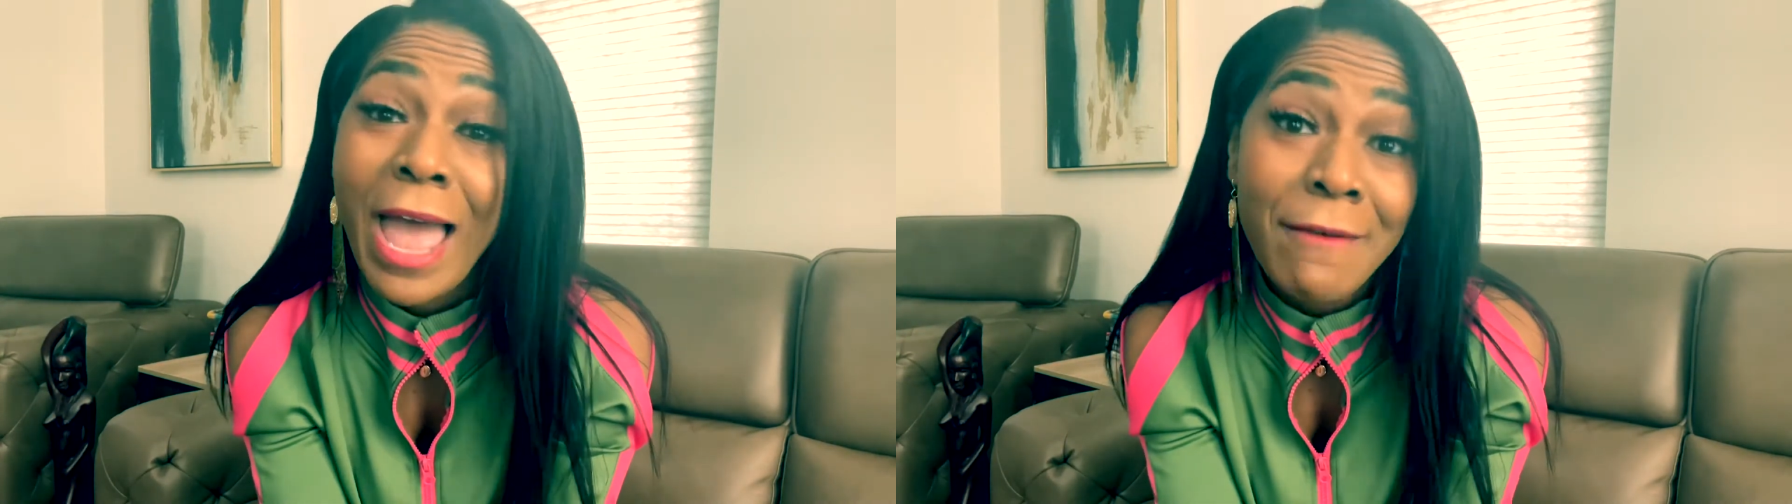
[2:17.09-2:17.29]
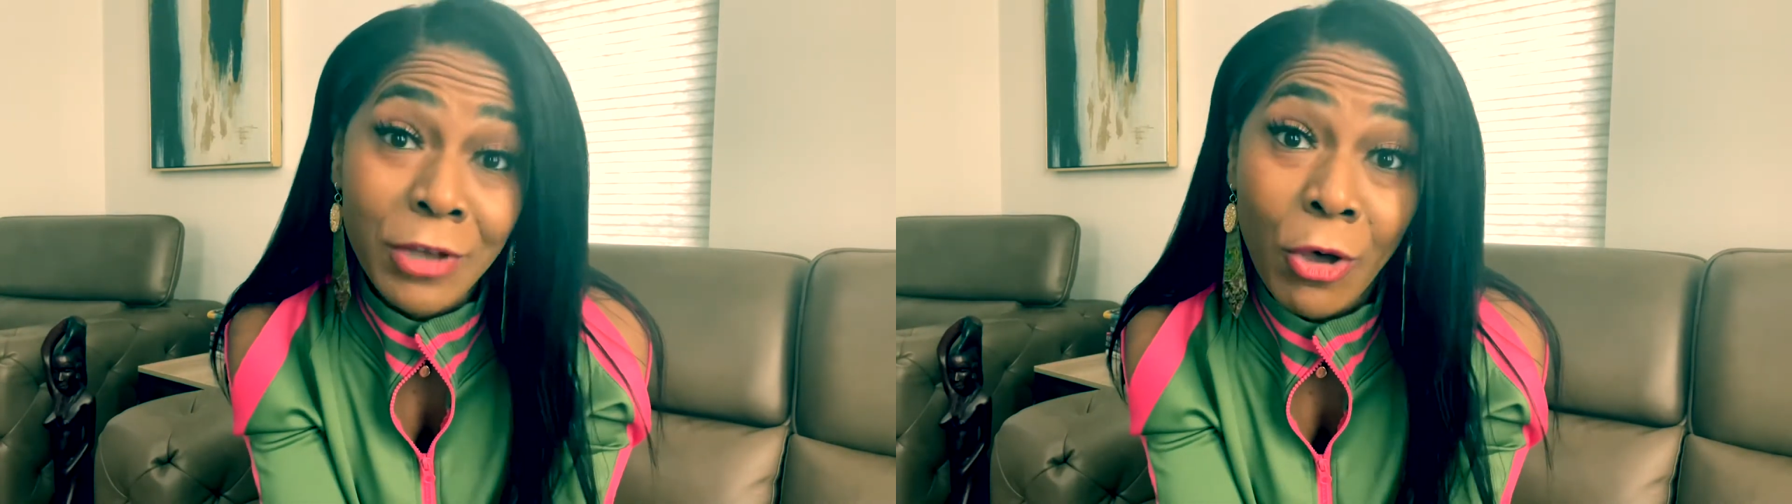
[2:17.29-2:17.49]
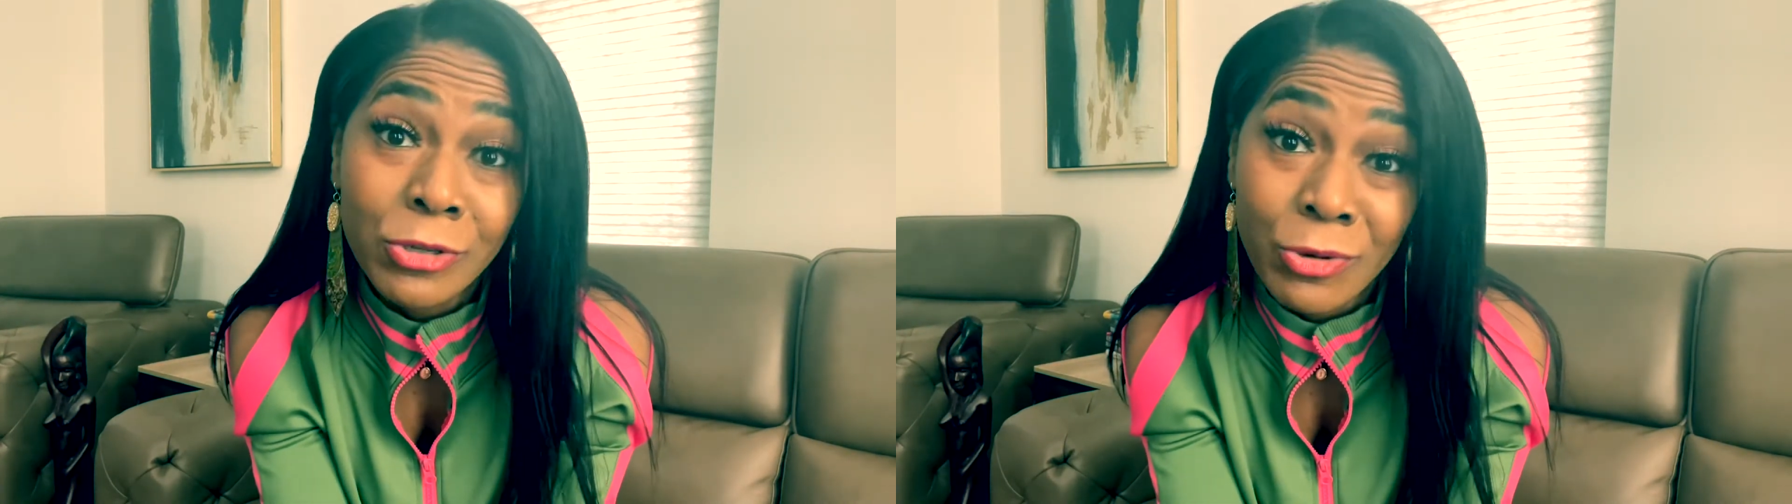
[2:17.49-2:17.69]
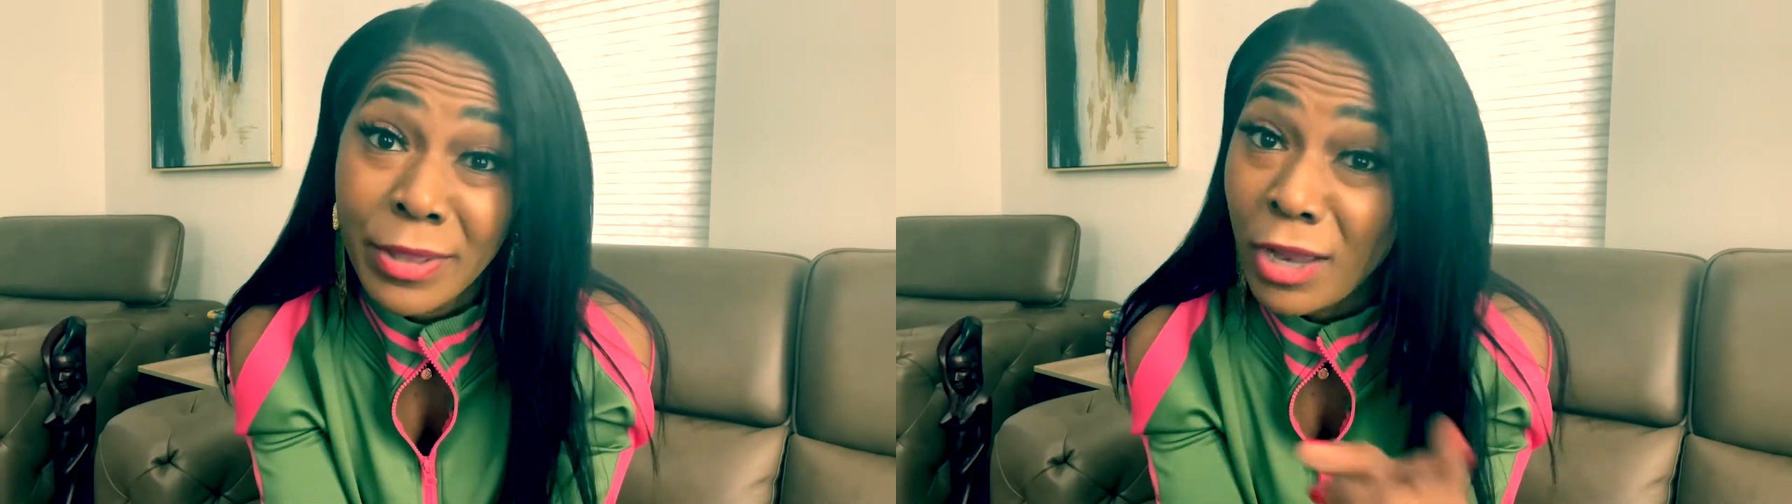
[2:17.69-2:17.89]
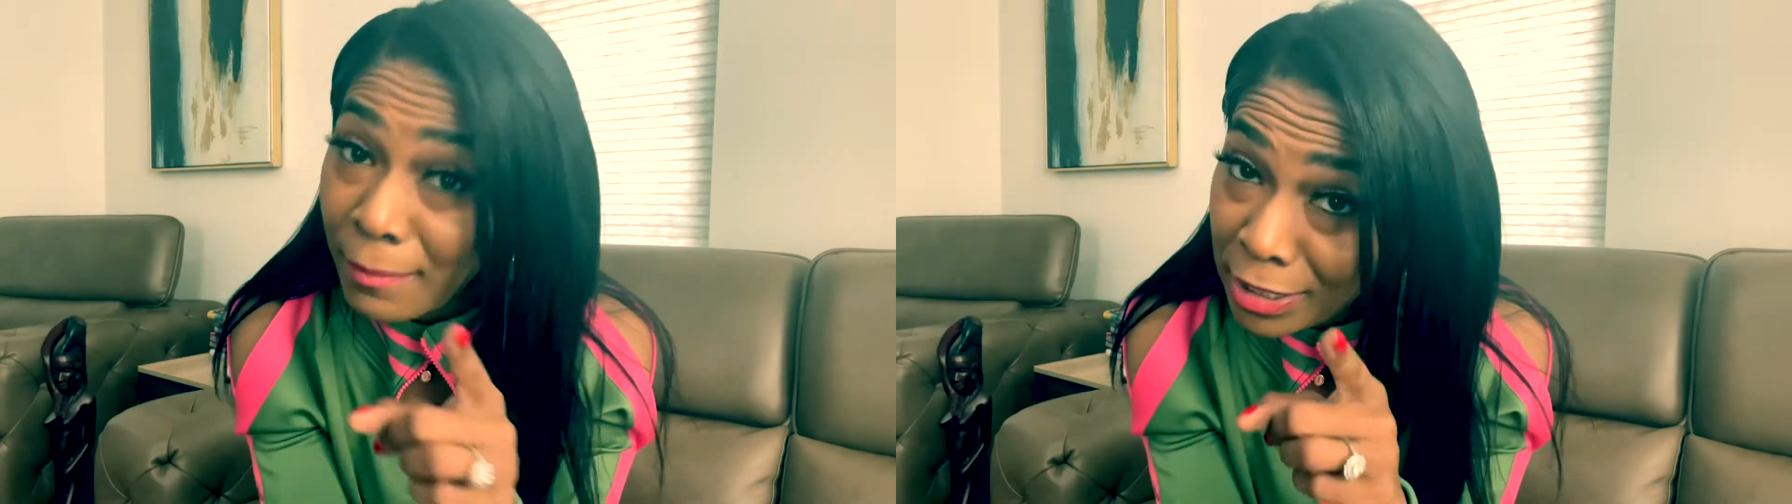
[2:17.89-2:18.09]
have a coaster
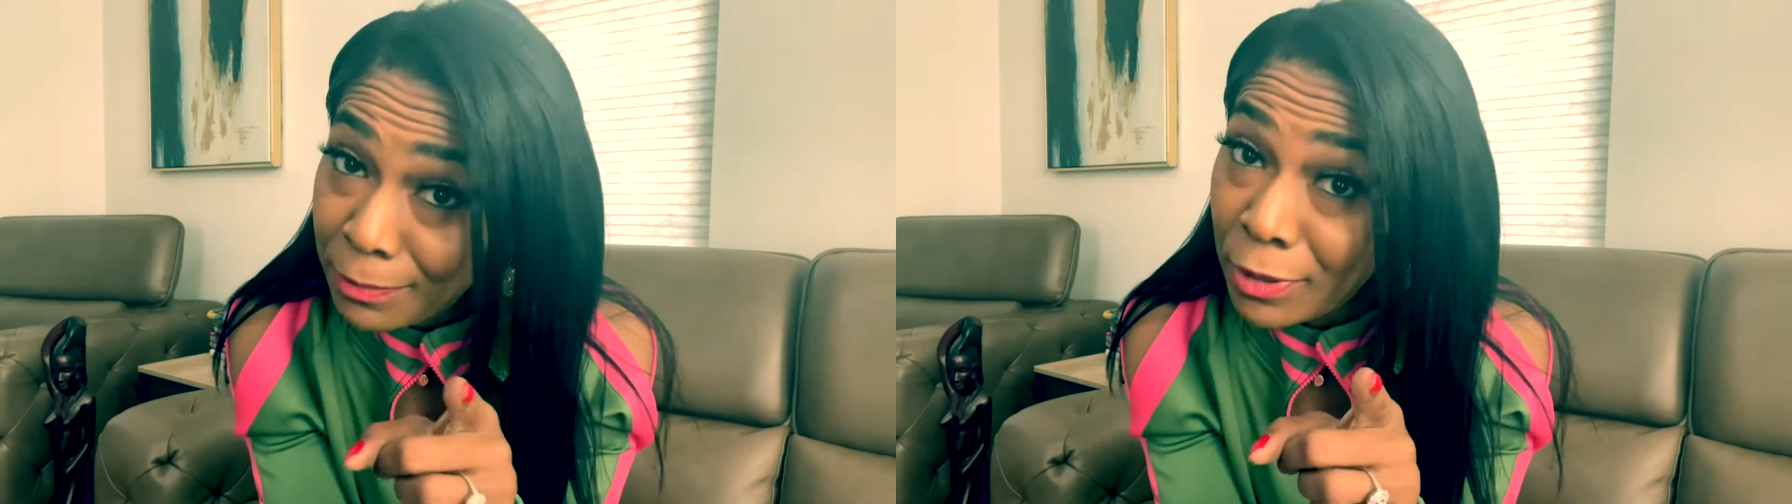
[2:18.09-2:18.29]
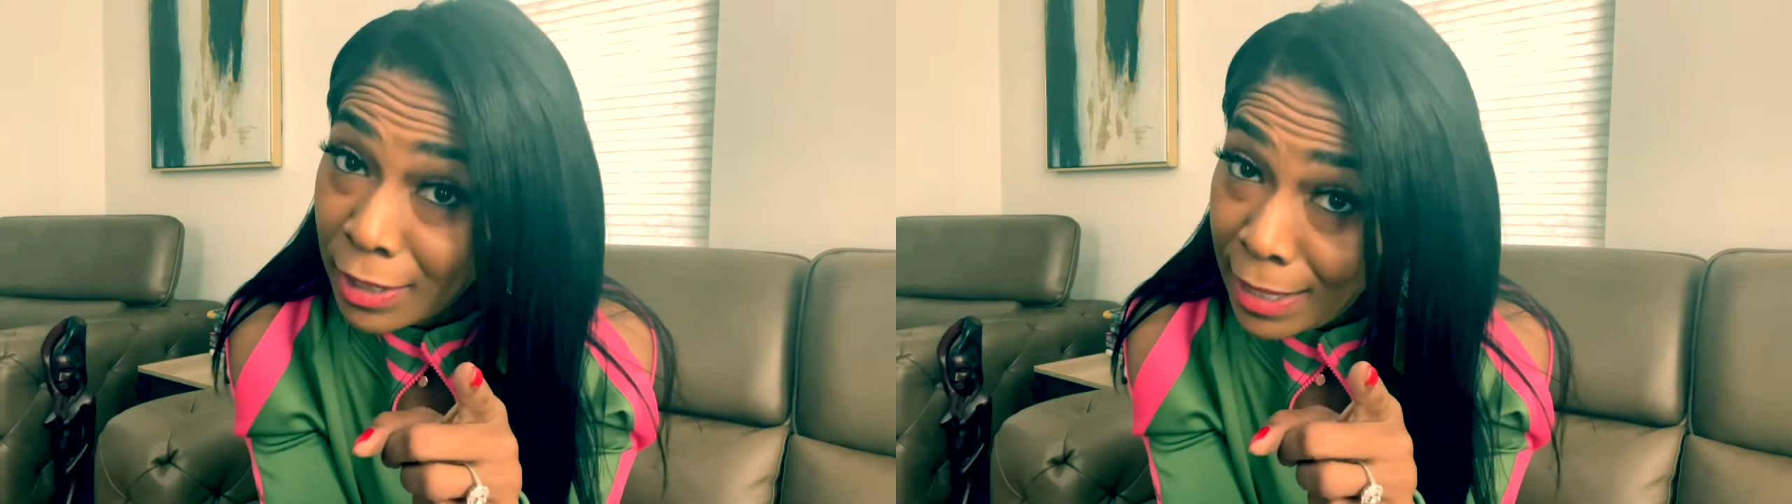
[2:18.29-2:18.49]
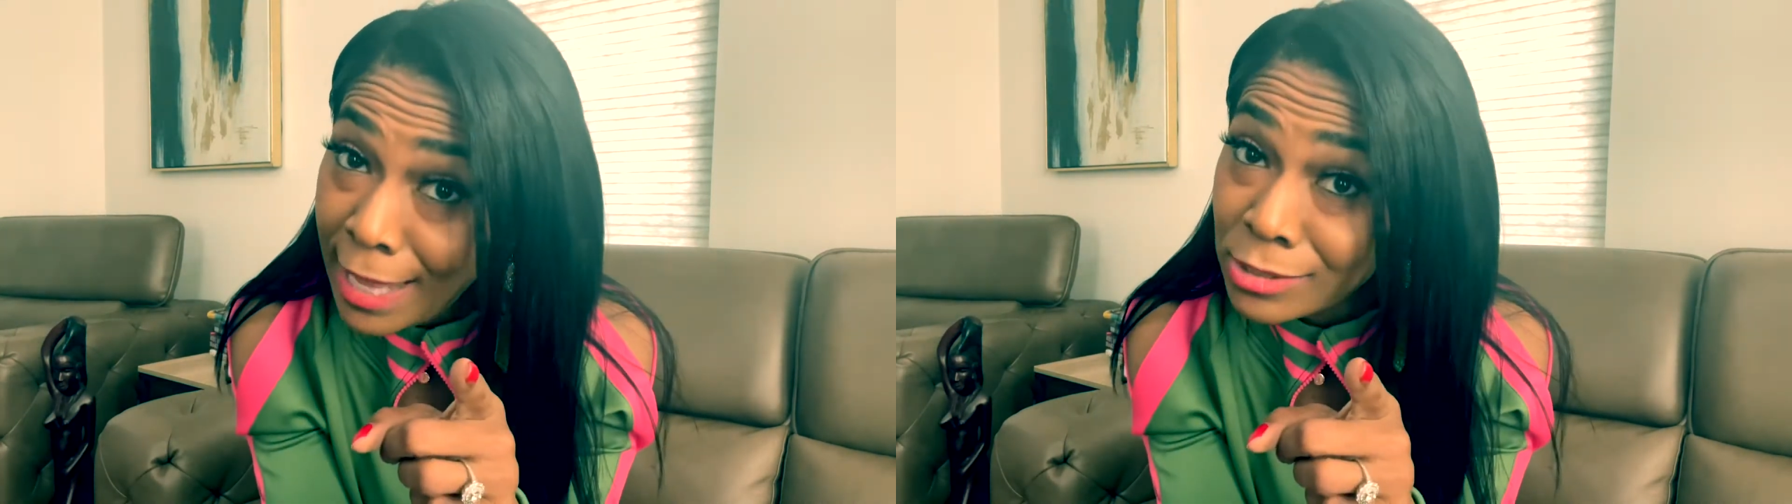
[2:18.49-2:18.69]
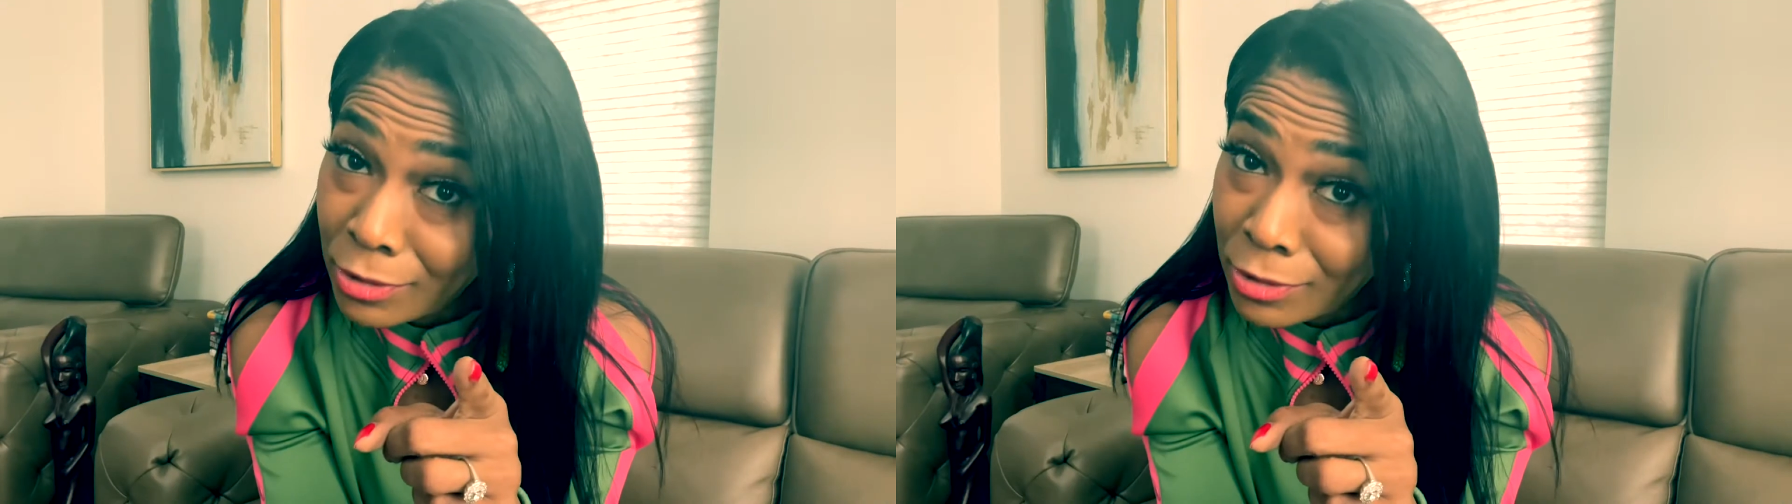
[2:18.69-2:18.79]
and they're about to put a glass